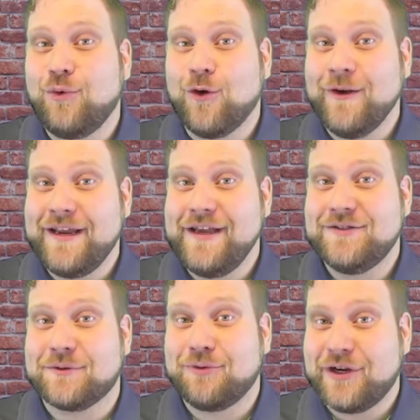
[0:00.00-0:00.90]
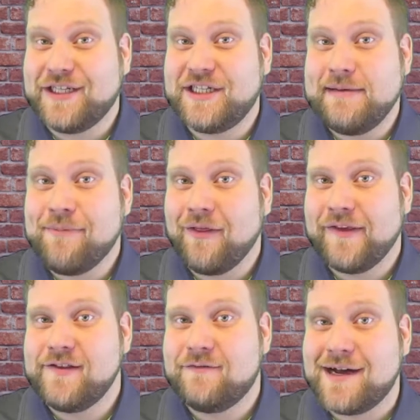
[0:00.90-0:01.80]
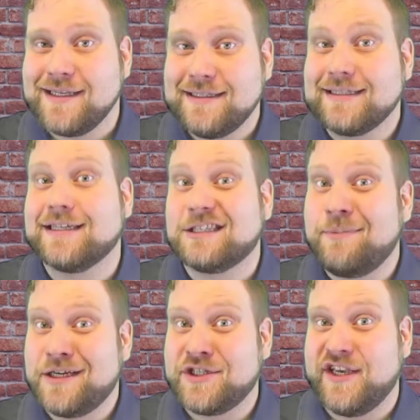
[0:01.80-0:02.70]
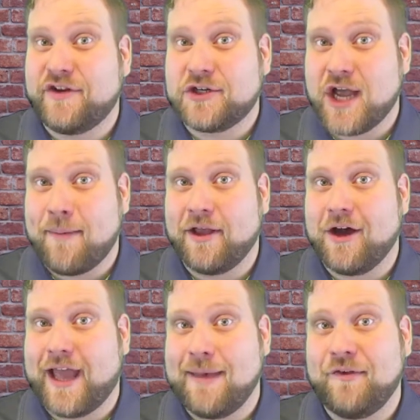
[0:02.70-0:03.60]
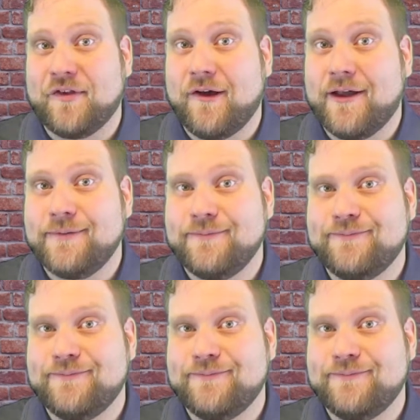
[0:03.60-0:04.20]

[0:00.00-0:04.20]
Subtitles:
warranties are pretty cheap on these devices, especially if you're shopping on Amazon.